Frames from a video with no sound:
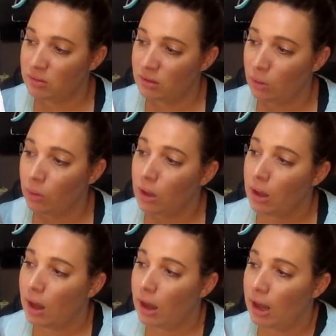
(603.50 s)
So,
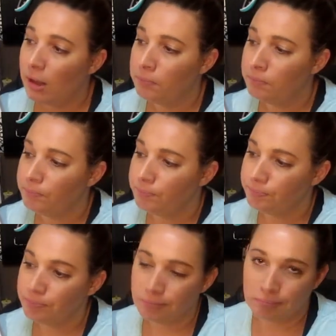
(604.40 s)

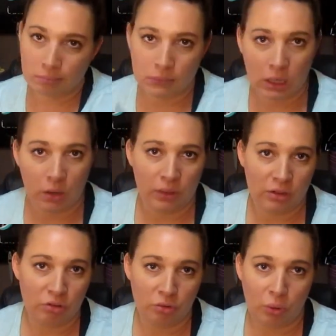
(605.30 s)
you know,
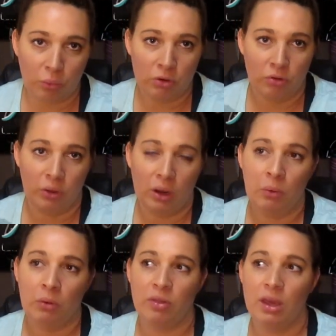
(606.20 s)
that's just what we're doing. Or
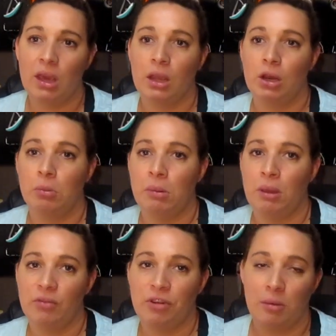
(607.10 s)
we were thinking, you know,
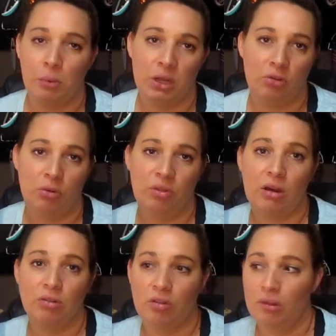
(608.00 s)
maybe every time we get to
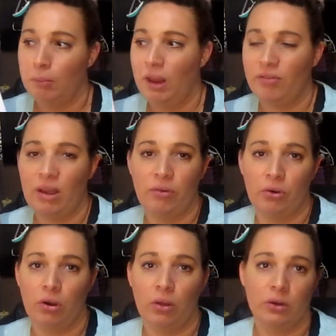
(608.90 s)
1,000, then pay
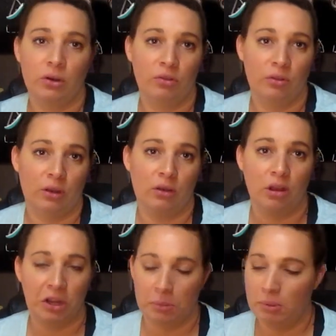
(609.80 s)
$500 and then
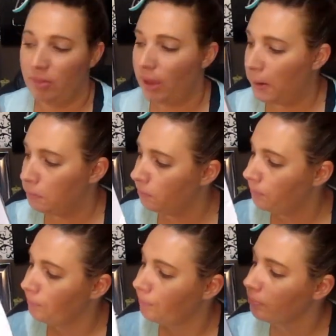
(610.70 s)
document that.
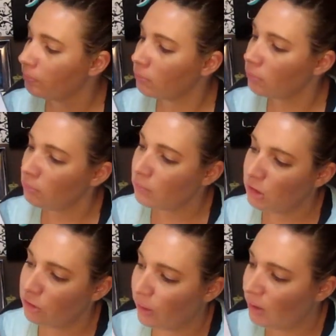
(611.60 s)

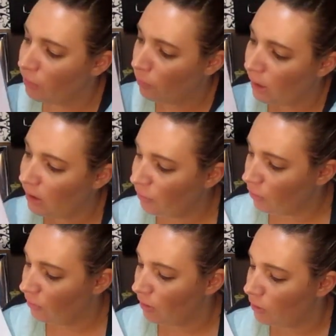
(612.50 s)
So I have quite a
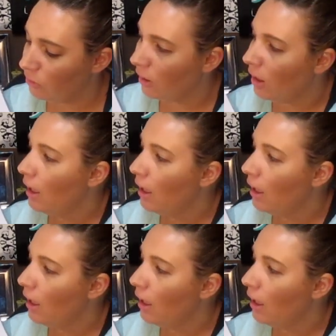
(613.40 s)
few of those.